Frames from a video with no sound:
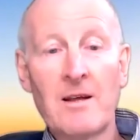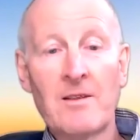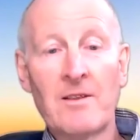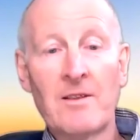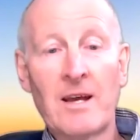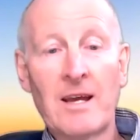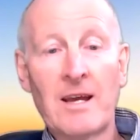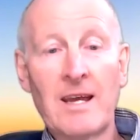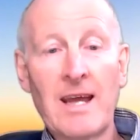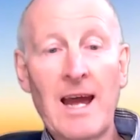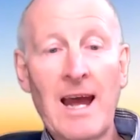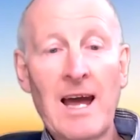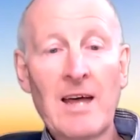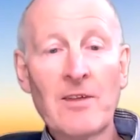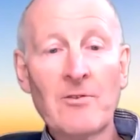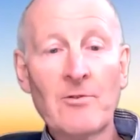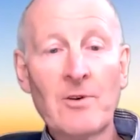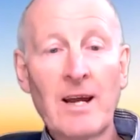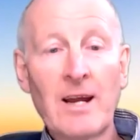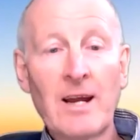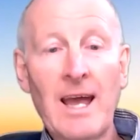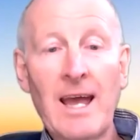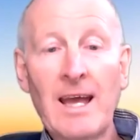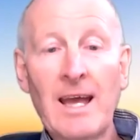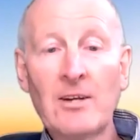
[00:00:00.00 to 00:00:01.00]
the
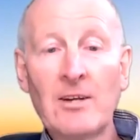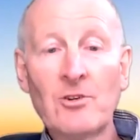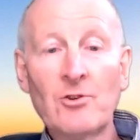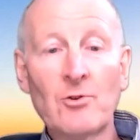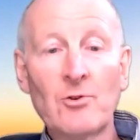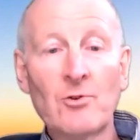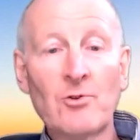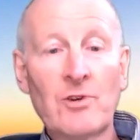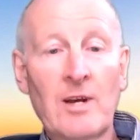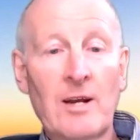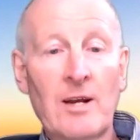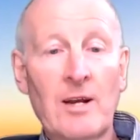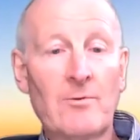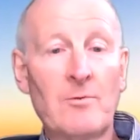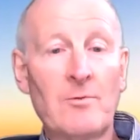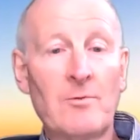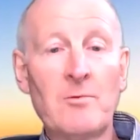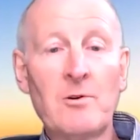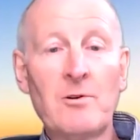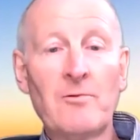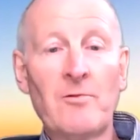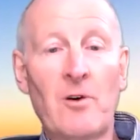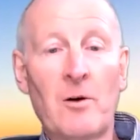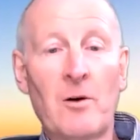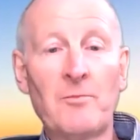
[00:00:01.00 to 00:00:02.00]
gathering angels can
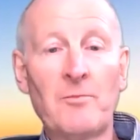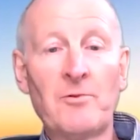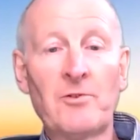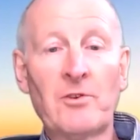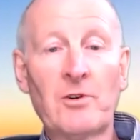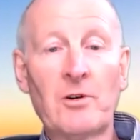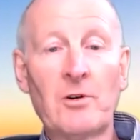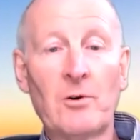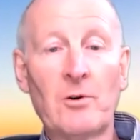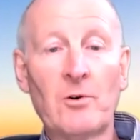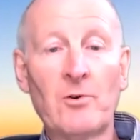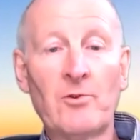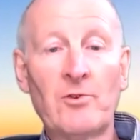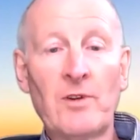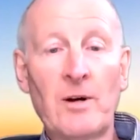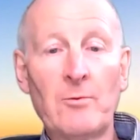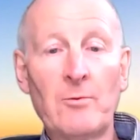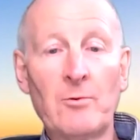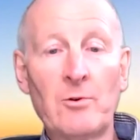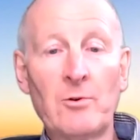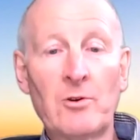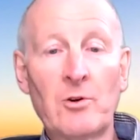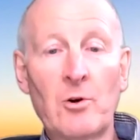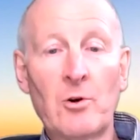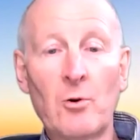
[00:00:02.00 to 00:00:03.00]
remove obstacles that
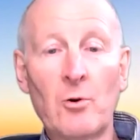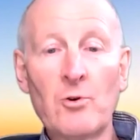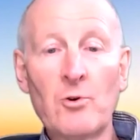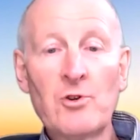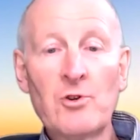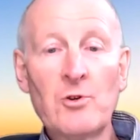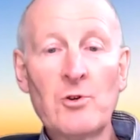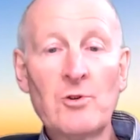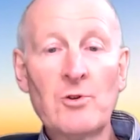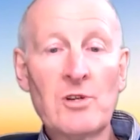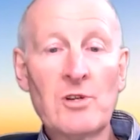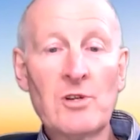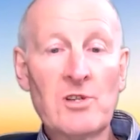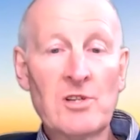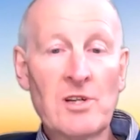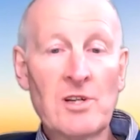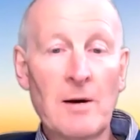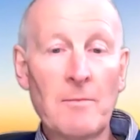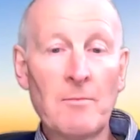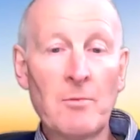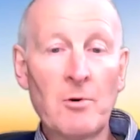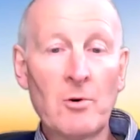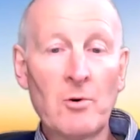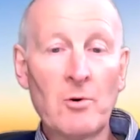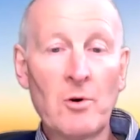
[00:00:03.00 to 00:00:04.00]
would cause you to
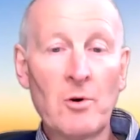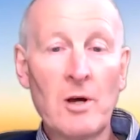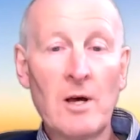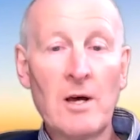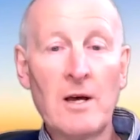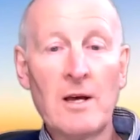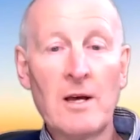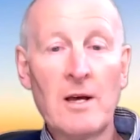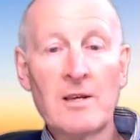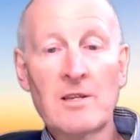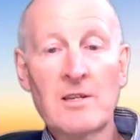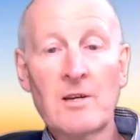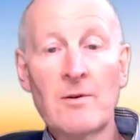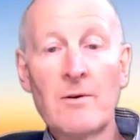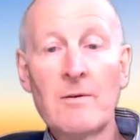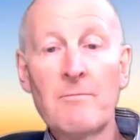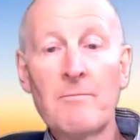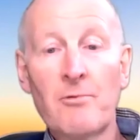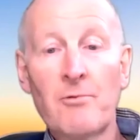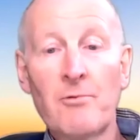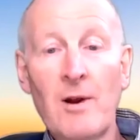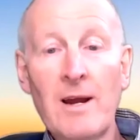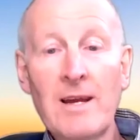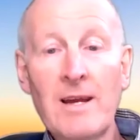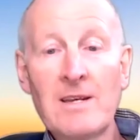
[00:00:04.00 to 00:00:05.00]
stumble, so
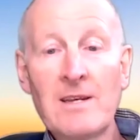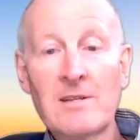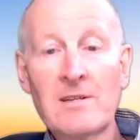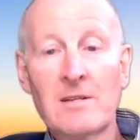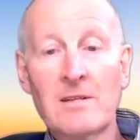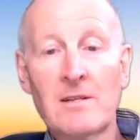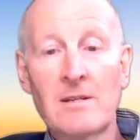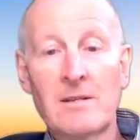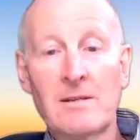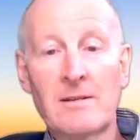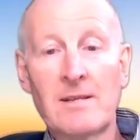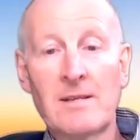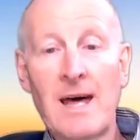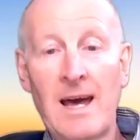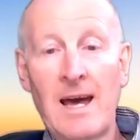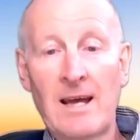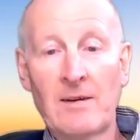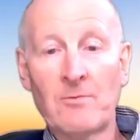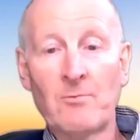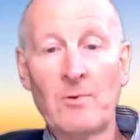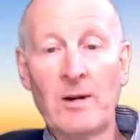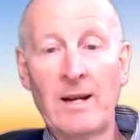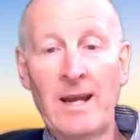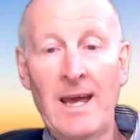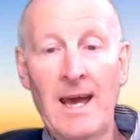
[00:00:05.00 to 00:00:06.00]
embrace that
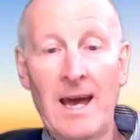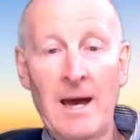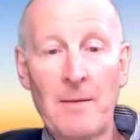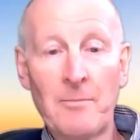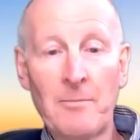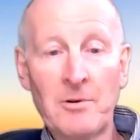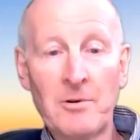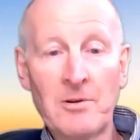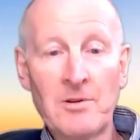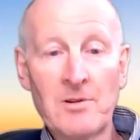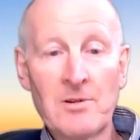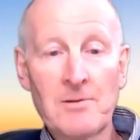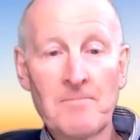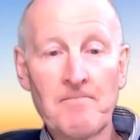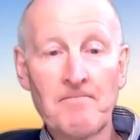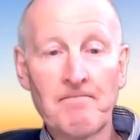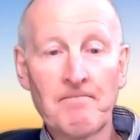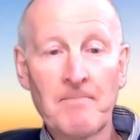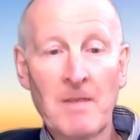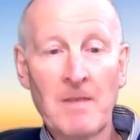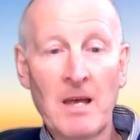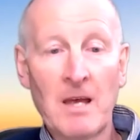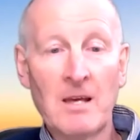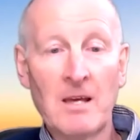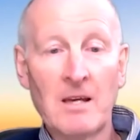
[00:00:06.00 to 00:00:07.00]
when it happens.
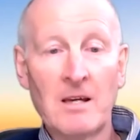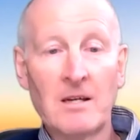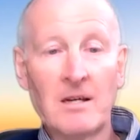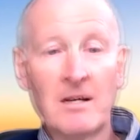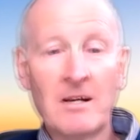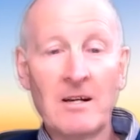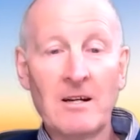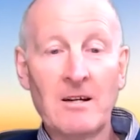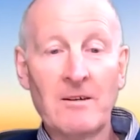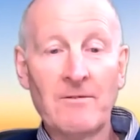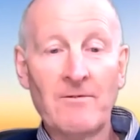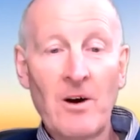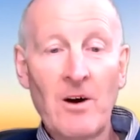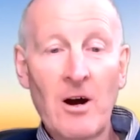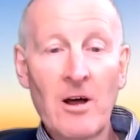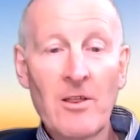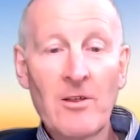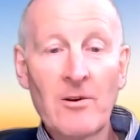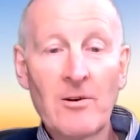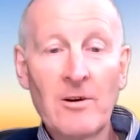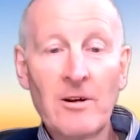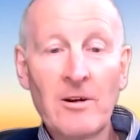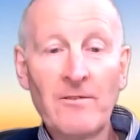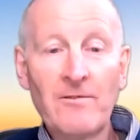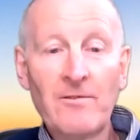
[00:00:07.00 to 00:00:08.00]

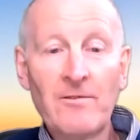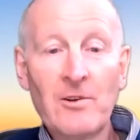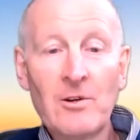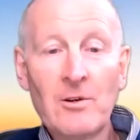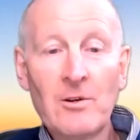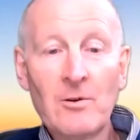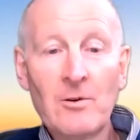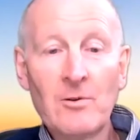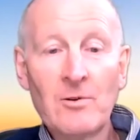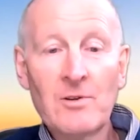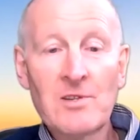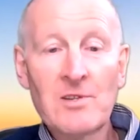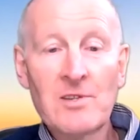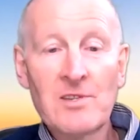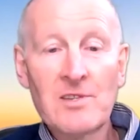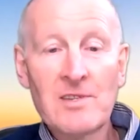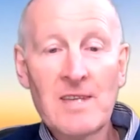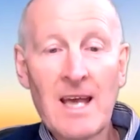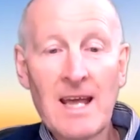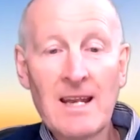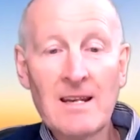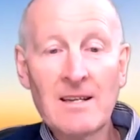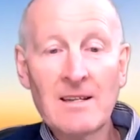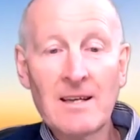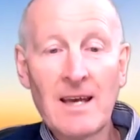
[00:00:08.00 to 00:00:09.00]
Father, if you
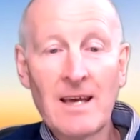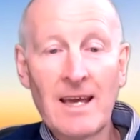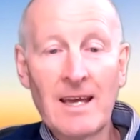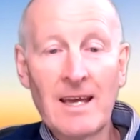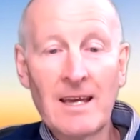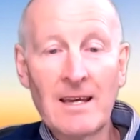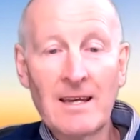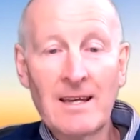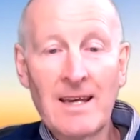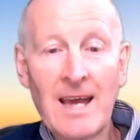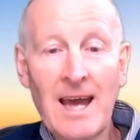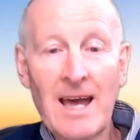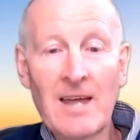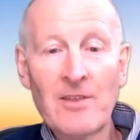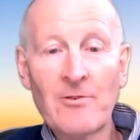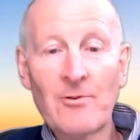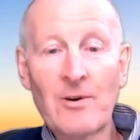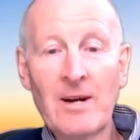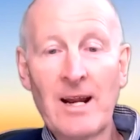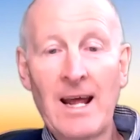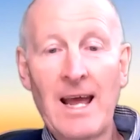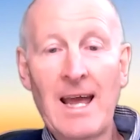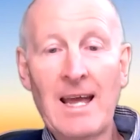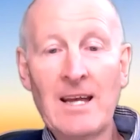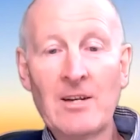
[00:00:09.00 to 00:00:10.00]
sent a
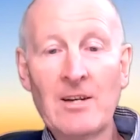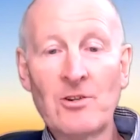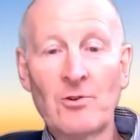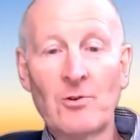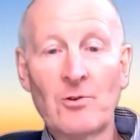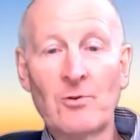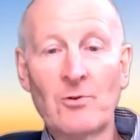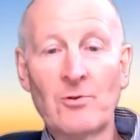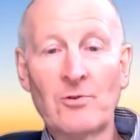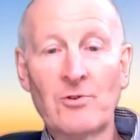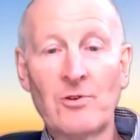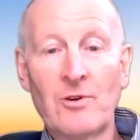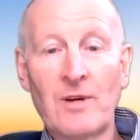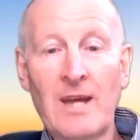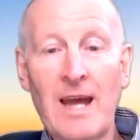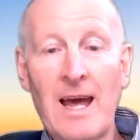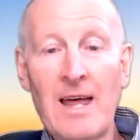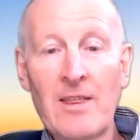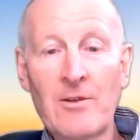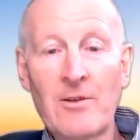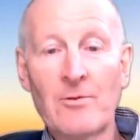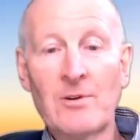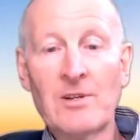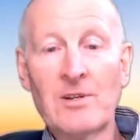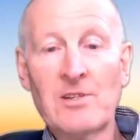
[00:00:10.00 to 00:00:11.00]
gathering angel to
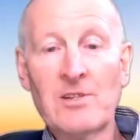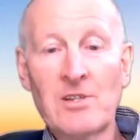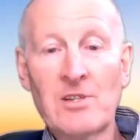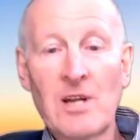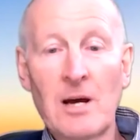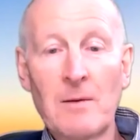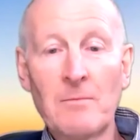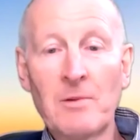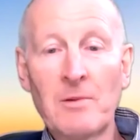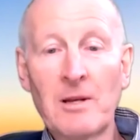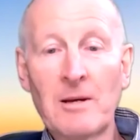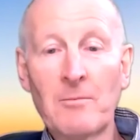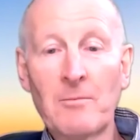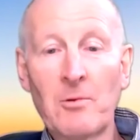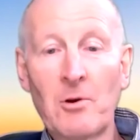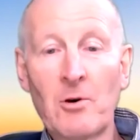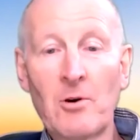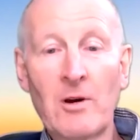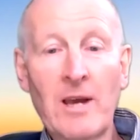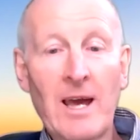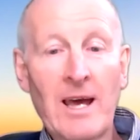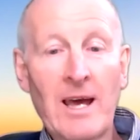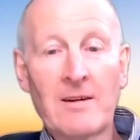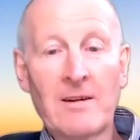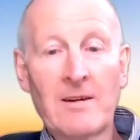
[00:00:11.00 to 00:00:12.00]
gather a stumbling
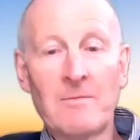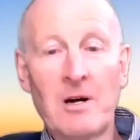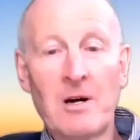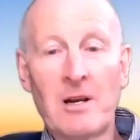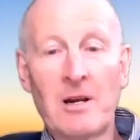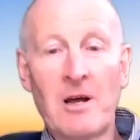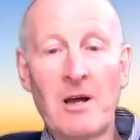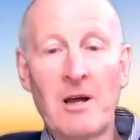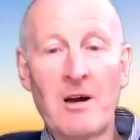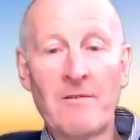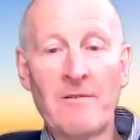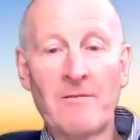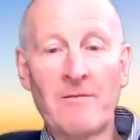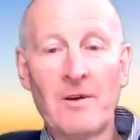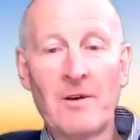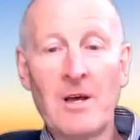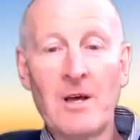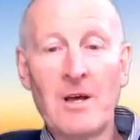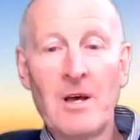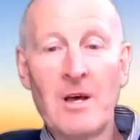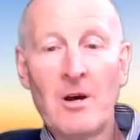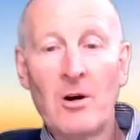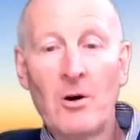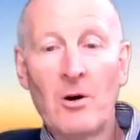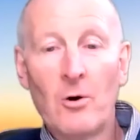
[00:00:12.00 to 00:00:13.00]
block out of my life,
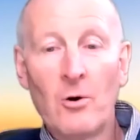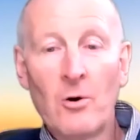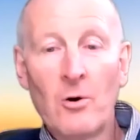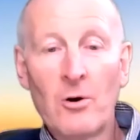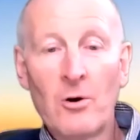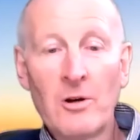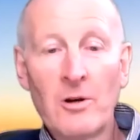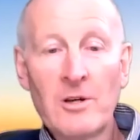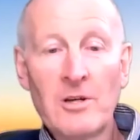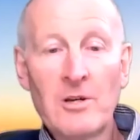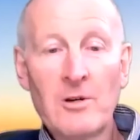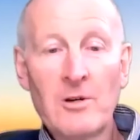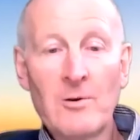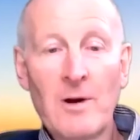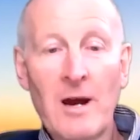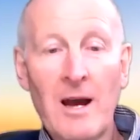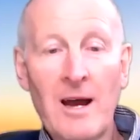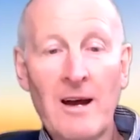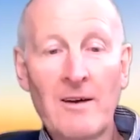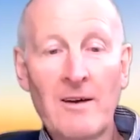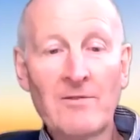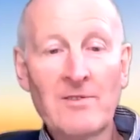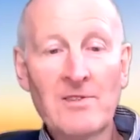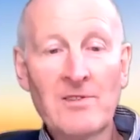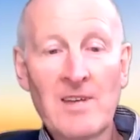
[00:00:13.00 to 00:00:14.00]
or you
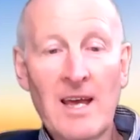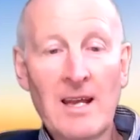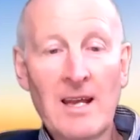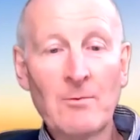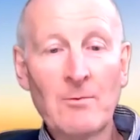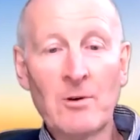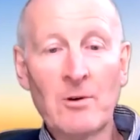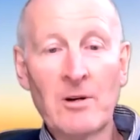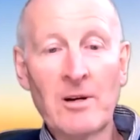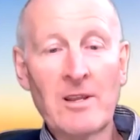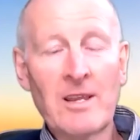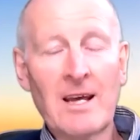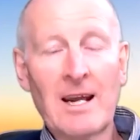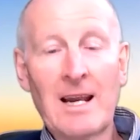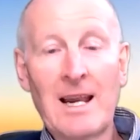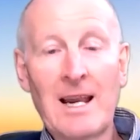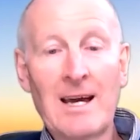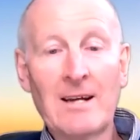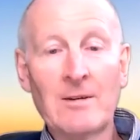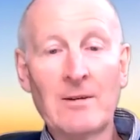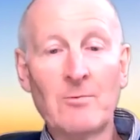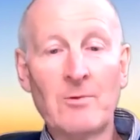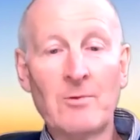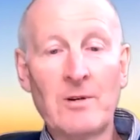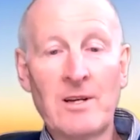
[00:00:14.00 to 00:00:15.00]
have sent one of the
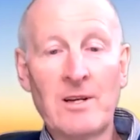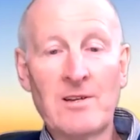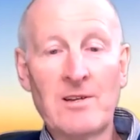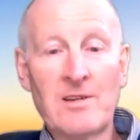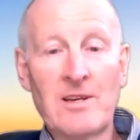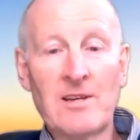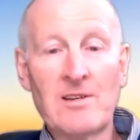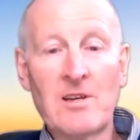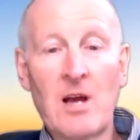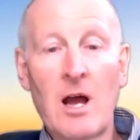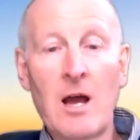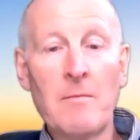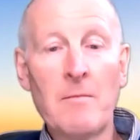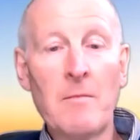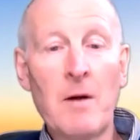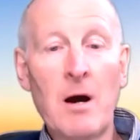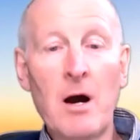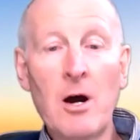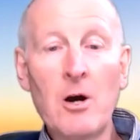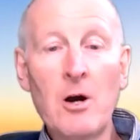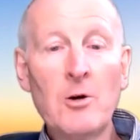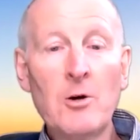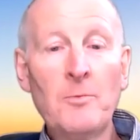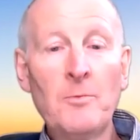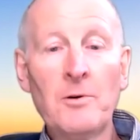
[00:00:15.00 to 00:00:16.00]
cloud of witnesses, I'm
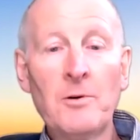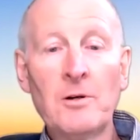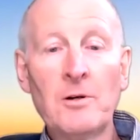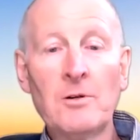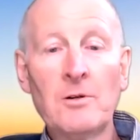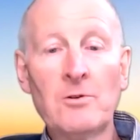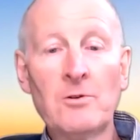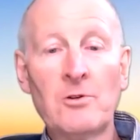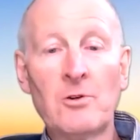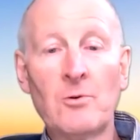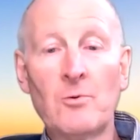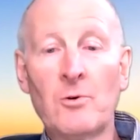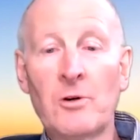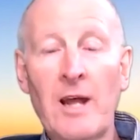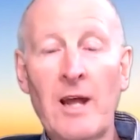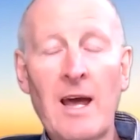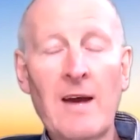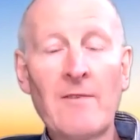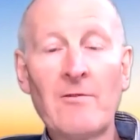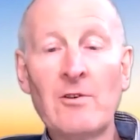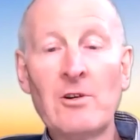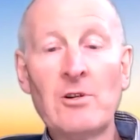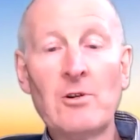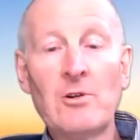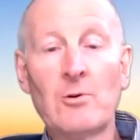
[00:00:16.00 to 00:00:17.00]
open to
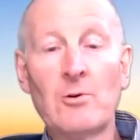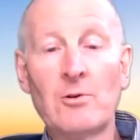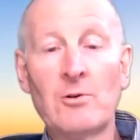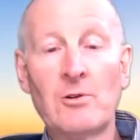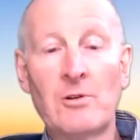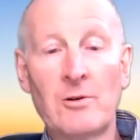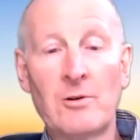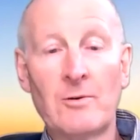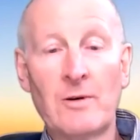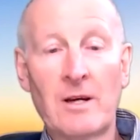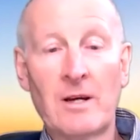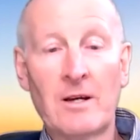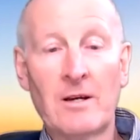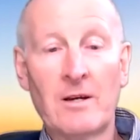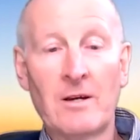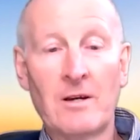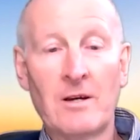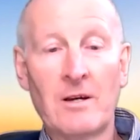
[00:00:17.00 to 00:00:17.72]
whatever you're doing.